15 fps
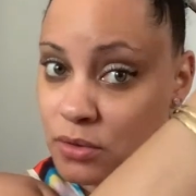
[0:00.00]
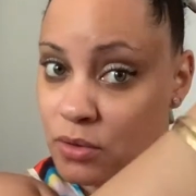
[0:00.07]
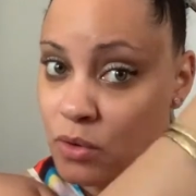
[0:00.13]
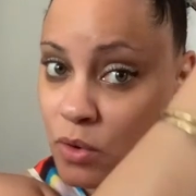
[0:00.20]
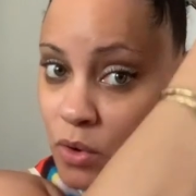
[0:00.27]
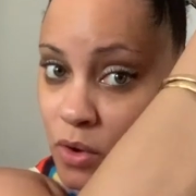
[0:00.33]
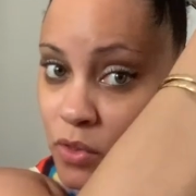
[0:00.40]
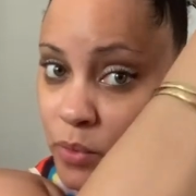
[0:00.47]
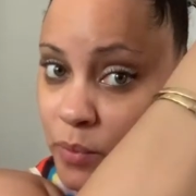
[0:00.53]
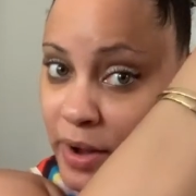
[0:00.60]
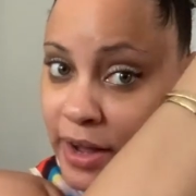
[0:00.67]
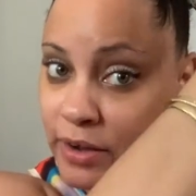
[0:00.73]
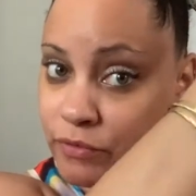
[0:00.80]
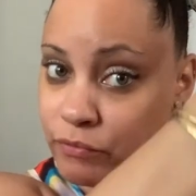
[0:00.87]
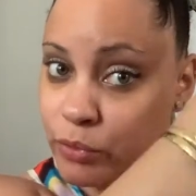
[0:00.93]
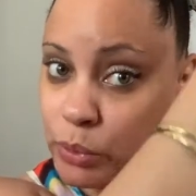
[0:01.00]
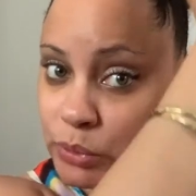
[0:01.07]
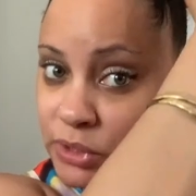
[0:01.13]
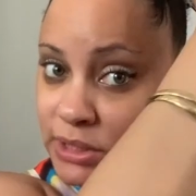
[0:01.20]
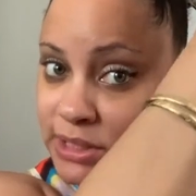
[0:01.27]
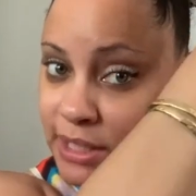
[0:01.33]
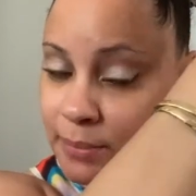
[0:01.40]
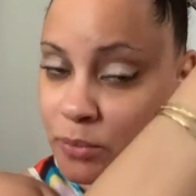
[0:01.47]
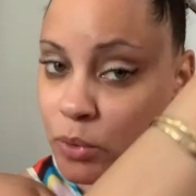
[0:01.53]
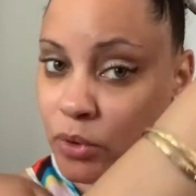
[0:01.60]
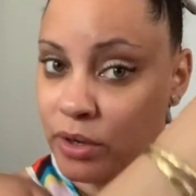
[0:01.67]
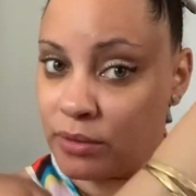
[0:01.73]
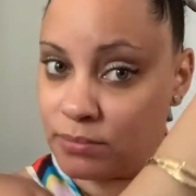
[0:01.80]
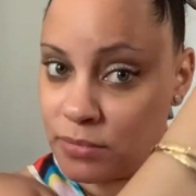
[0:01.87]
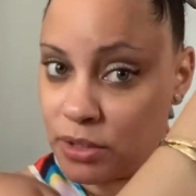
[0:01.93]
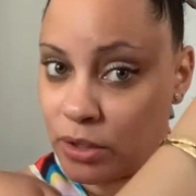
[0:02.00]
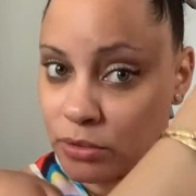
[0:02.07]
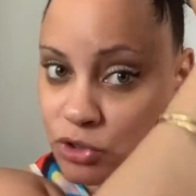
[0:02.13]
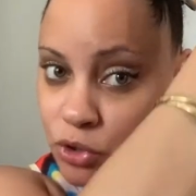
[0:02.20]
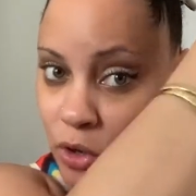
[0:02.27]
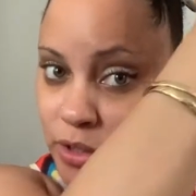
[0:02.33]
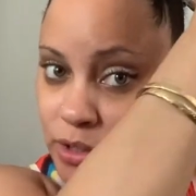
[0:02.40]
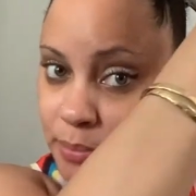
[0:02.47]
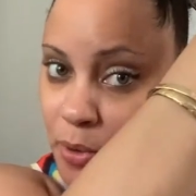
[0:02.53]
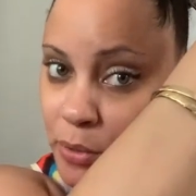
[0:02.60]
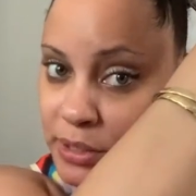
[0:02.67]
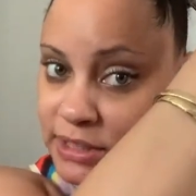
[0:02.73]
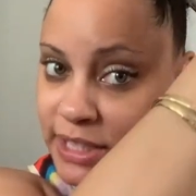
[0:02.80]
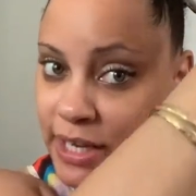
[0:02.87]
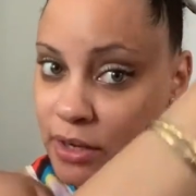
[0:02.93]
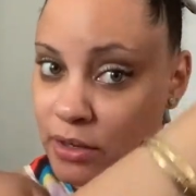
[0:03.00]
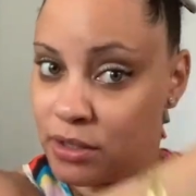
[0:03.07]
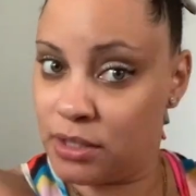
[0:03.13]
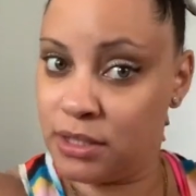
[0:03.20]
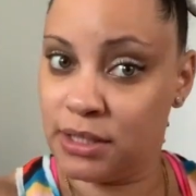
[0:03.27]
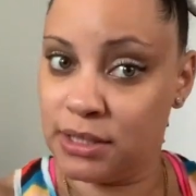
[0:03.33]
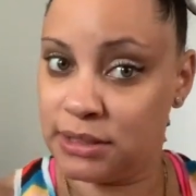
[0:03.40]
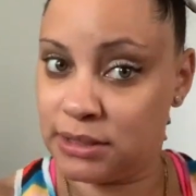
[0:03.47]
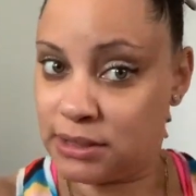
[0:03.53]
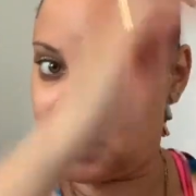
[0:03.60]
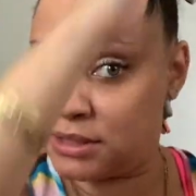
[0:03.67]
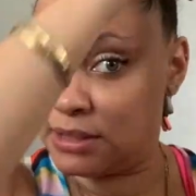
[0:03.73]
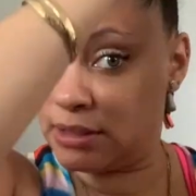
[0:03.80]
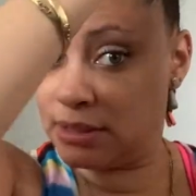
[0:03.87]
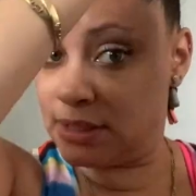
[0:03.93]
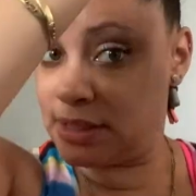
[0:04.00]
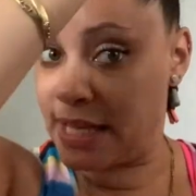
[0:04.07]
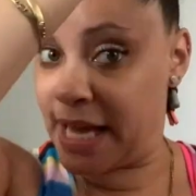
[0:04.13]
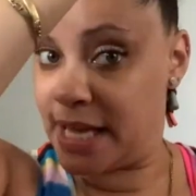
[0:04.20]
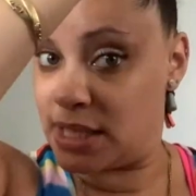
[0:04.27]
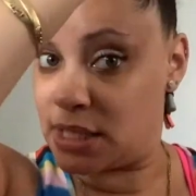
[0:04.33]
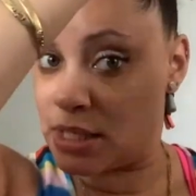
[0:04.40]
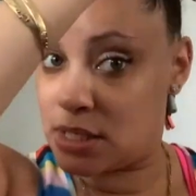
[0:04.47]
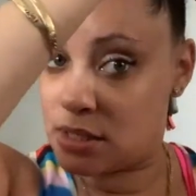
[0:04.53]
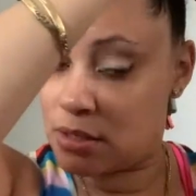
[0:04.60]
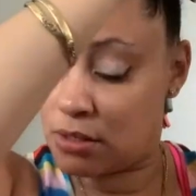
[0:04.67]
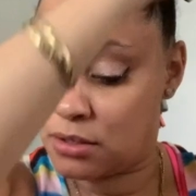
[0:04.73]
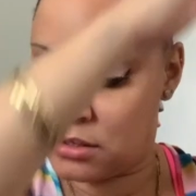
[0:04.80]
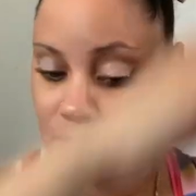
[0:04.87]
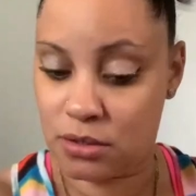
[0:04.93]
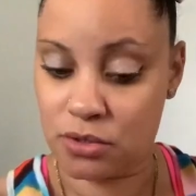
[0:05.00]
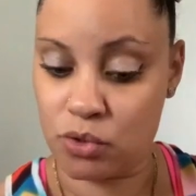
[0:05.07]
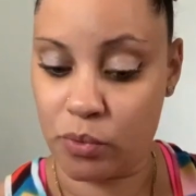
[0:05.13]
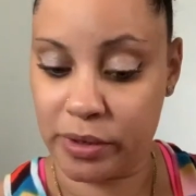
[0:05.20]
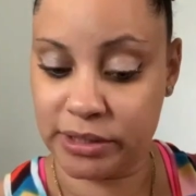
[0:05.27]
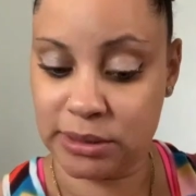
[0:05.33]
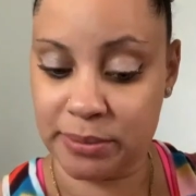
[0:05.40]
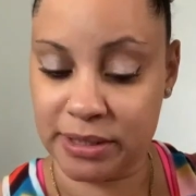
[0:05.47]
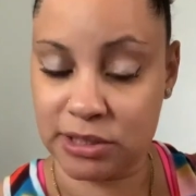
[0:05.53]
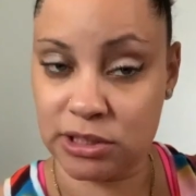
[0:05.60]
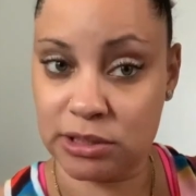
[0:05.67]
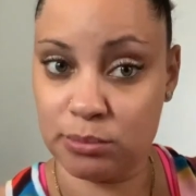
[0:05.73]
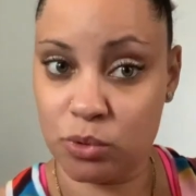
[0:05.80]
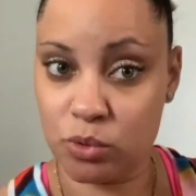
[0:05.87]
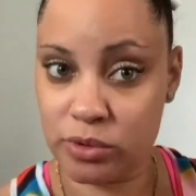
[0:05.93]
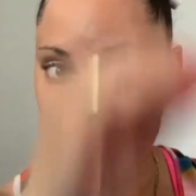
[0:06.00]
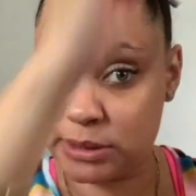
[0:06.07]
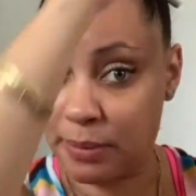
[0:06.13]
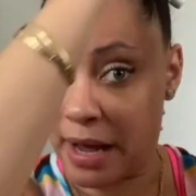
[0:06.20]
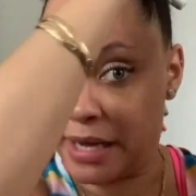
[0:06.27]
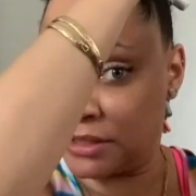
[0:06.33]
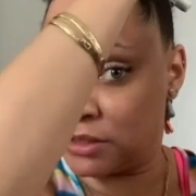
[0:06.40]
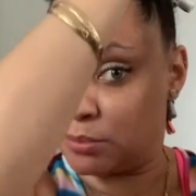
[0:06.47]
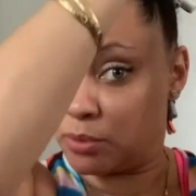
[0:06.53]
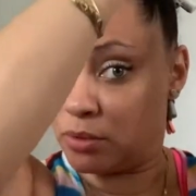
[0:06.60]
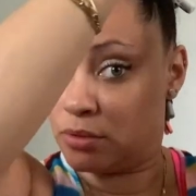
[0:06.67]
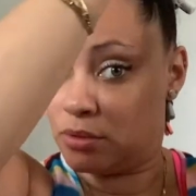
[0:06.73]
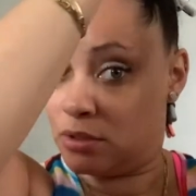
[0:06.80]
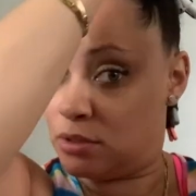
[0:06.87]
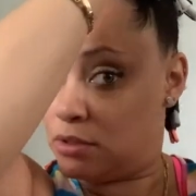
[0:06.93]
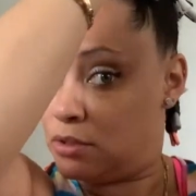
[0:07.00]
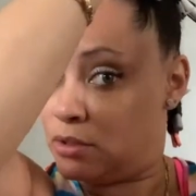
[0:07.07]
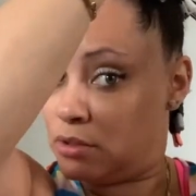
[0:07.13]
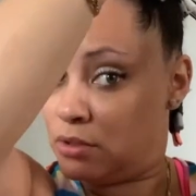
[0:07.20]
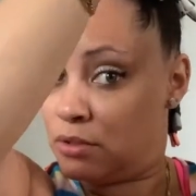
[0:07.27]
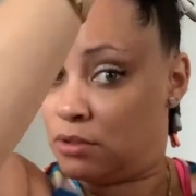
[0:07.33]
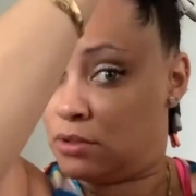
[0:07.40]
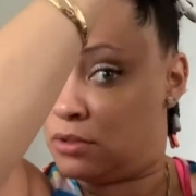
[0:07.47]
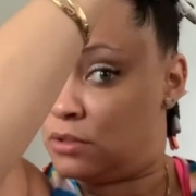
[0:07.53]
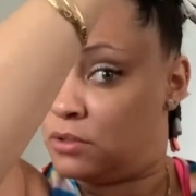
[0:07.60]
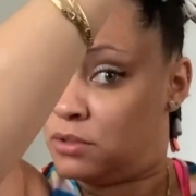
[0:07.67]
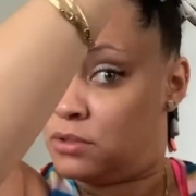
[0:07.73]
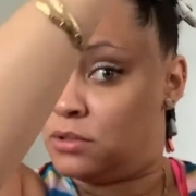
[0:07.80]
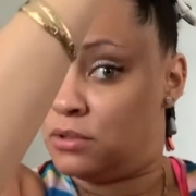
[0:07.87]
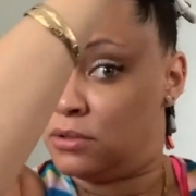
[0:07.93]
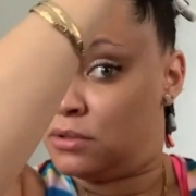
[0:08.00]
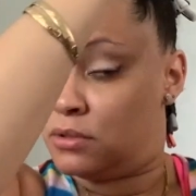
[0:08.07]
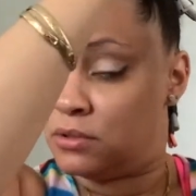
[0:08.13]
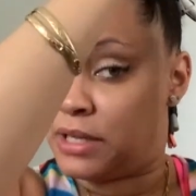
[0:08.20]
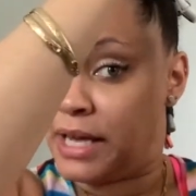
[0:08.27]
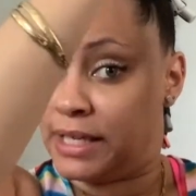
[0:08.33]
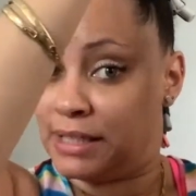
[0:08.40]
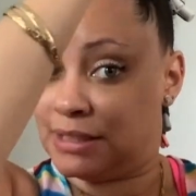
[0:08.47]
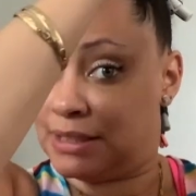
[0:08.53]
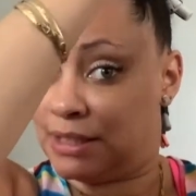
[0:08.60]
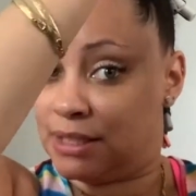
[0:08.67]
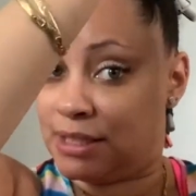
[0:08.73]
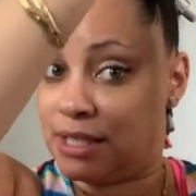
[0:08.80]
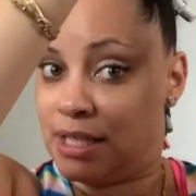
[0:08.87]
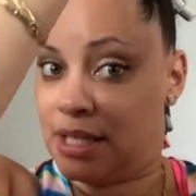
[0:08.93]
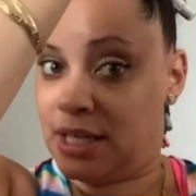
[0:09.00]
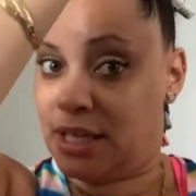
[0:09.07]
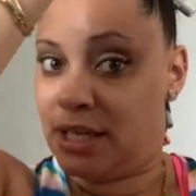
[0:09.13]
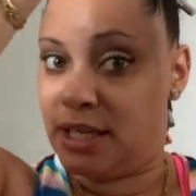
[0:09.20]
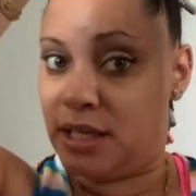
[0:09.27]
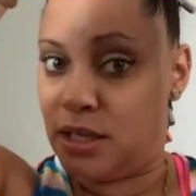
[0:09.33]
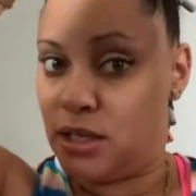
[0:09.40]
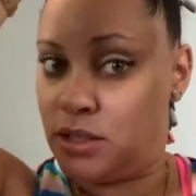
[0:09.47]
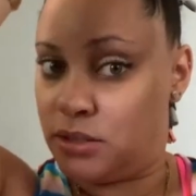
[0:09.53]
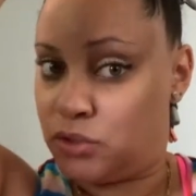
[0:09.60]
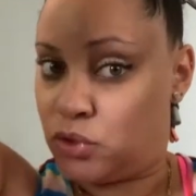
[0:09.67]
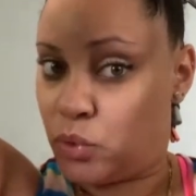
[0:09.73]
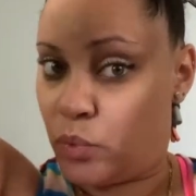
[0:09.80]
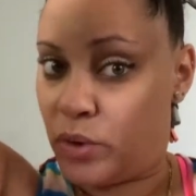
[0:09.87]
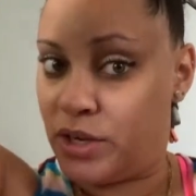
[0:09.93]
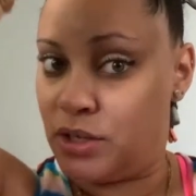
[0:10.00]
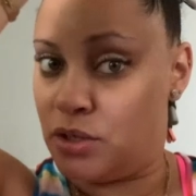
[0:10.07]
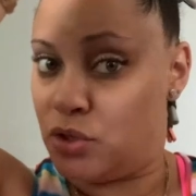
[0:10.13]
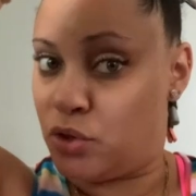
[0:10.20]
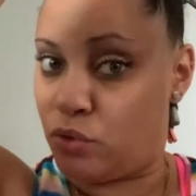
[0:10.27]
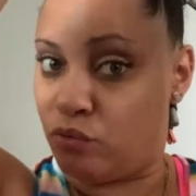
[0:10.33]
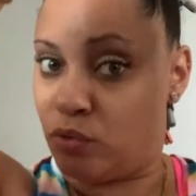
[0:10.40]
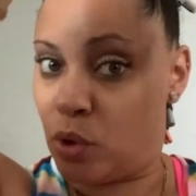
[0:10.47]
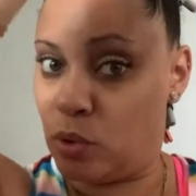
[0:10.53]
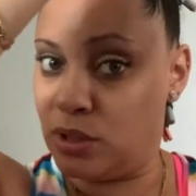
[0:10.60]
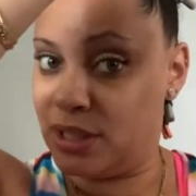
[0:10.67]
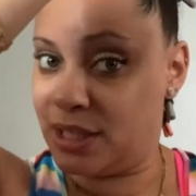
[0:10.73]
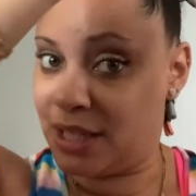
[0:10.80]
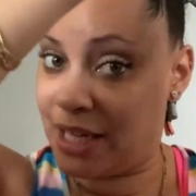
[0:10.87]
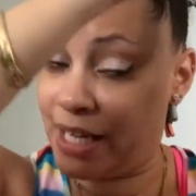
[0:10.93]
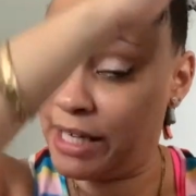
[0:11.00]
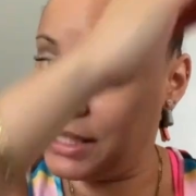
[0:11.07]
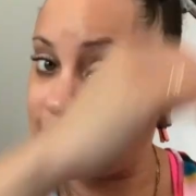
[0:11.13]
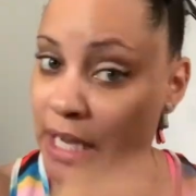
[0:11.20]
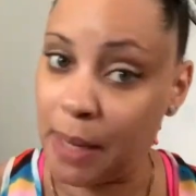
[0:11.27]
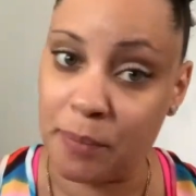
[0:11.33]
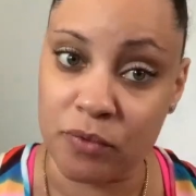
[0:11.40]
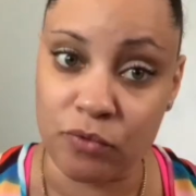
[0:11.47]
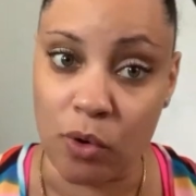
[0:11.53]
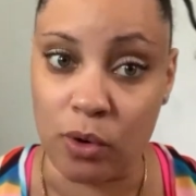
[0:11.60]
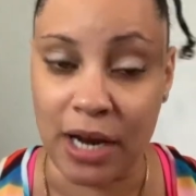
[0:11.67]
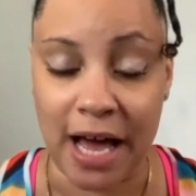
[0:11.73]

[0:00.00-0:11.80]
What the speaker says: All the way, root to tip, or, you know, start of the ponytail to the ends. You want it to be as smooth as possible. That is the key to when you're rolling any type of roller.